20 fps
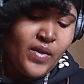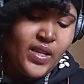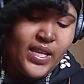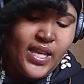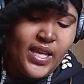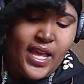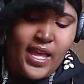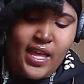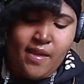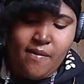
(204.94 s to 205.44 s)

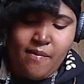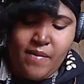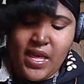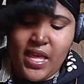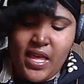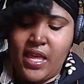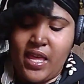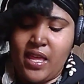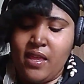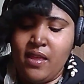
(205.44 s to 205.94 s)

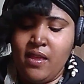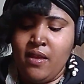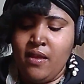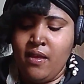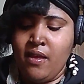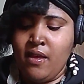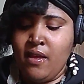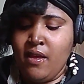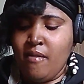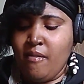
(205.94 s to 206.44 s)
amen.
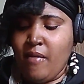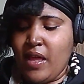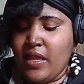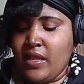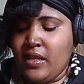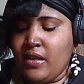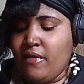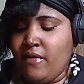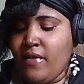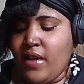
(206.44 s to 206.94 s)
By the
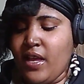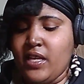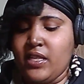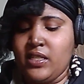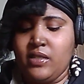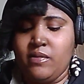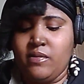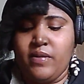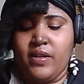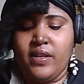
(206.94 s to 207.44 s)
divine
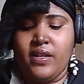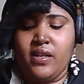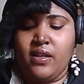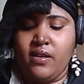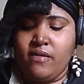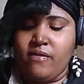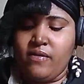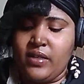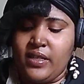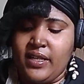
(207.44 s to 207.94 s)
spirit
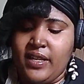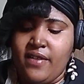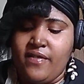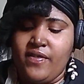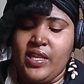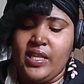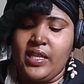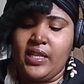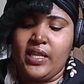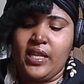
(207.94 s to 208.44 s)
of love
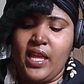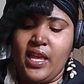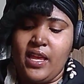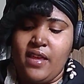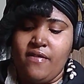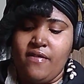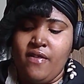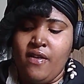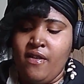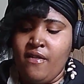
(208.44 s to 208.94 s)
and
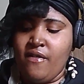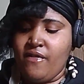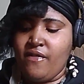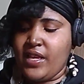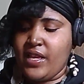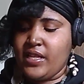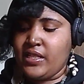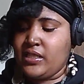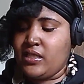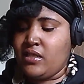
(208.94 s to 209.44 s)
life
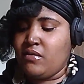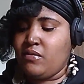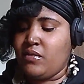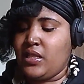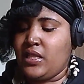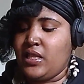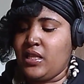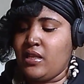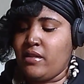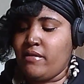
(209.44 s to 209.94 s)
vested
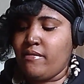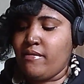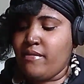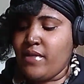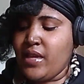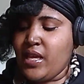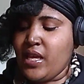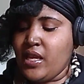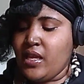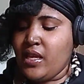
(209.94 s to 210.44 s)
within
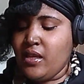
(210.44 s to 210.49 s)
me.